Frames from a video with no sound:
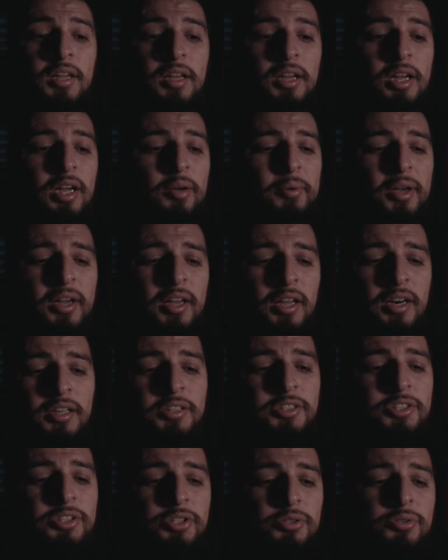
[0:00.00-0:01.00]
I kind
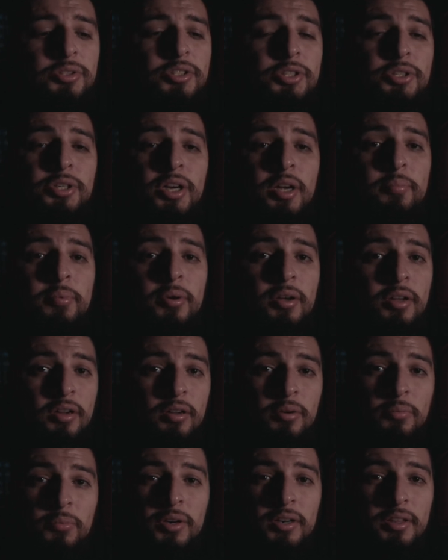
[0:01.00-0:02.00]
of just used a tripod
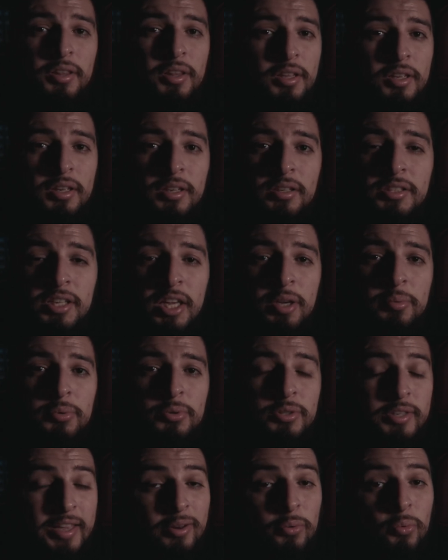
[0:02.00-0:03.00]
on one of the
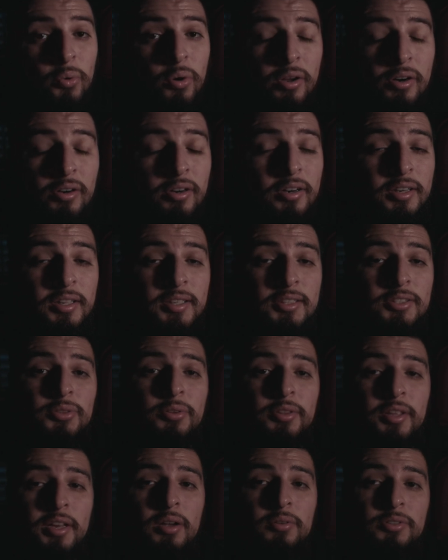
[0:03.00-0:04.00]
tables that had water in it,
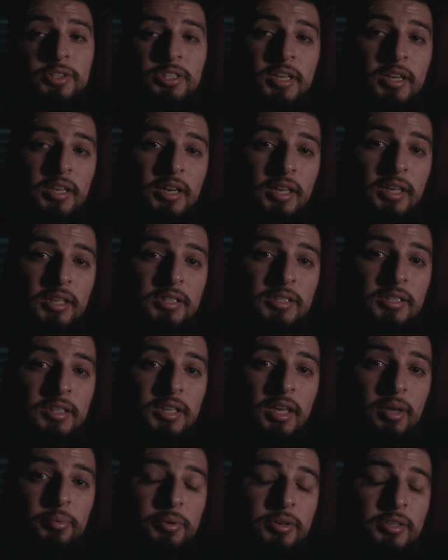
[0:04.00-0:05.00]
so then I was just kind of
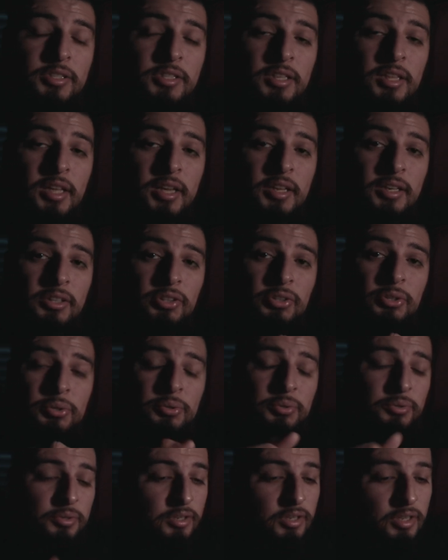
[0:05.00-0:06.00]
easily able to slide it through.